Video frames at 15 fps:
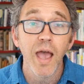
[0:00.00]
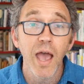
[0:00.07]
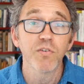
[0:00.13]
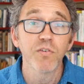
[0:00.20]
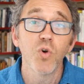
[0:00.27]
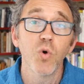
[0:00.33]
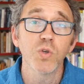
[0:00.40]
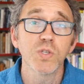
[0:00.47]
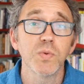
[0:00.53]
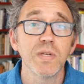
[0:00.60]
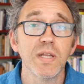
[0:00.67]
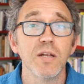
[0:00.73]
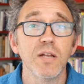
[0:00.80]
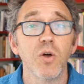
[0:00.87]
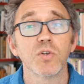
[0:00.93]
And of course, we
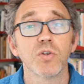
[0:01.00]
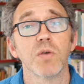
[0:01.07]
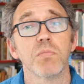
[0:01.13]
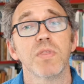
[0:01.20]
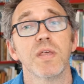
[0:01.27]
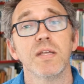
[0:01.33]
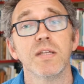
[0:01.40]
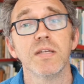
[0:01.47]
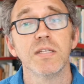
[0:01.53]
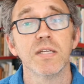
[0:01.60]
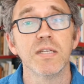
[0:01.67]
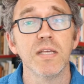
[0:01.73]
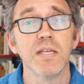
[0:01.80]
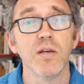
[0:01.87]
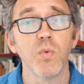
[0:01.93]
need long-term thinking
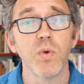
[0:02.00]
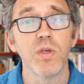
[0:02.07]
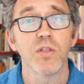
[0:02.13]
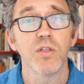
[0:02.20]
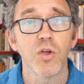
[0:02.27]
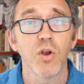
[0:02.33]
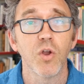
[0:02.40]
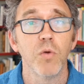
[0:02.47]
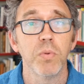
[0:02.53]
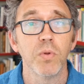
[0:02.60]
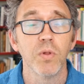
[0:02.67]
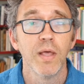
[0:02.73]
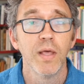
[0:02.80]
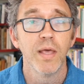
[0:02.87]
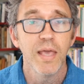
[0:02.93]
to deal with the
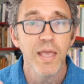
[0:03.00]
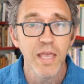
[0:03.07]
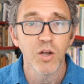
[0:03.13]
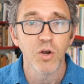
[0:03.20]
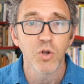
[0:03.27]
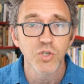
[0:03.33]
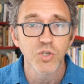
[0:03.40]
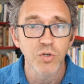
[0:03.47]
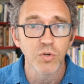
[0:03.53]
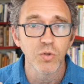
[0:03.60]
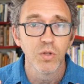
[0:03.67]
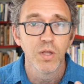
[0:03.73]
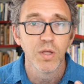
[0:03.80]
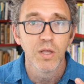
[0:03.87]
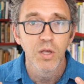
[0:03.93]
global
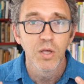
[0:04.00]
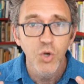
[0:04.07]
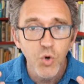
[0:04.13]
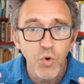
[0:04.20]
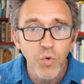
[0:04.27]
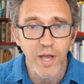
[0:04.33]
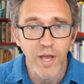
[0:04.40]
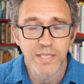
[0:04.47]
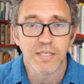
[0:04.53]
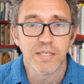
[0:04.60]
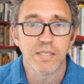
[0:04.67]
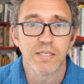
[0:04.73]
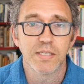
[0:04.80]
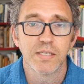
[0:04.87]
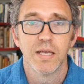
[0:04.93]
ecological
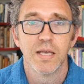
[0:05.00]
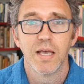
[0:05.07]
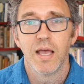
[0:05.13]
crisis.